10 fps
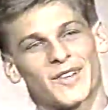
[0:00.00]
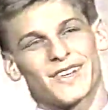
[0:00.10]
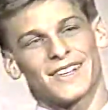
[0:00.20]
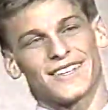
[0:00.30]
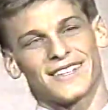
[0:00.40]
at
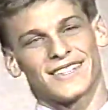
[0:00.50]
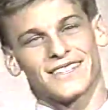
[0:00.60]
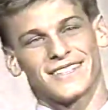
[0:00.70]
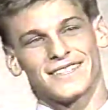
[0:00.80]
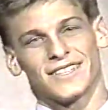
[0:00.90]

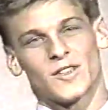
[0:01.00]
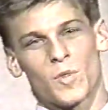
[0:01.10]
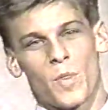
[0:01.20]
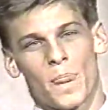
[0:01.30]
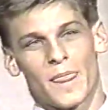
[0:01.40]
KTTY in San
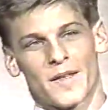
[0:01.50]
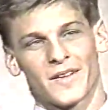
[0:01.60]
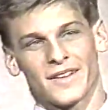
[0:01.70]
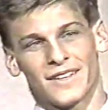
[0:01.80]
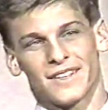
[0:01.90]
Diego and hope
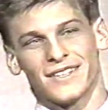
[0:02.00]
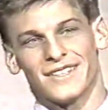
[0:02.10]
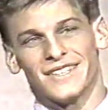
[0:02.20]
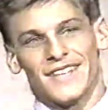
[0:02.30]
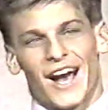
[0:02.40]
you had a good
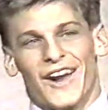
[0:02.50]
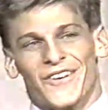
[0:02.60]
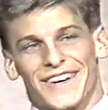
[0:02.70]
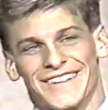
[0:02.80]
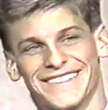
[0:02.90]
time. It's a I nice
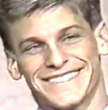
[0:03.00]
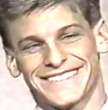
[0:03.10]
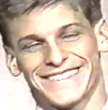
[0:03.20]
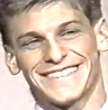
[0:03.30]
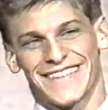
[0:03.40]
will. Oh. gift for
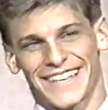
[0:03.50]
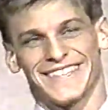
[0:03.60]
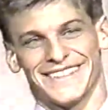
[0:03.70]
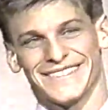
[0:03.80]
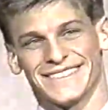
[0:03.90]
you, Steve.
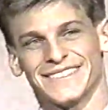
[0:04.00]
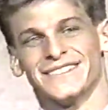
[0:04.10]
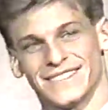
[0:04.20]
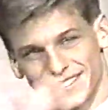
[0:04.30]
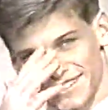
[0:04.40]

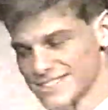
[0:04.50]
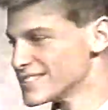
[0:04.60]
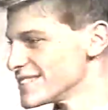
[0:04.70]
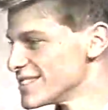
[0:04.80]
Good luck to you.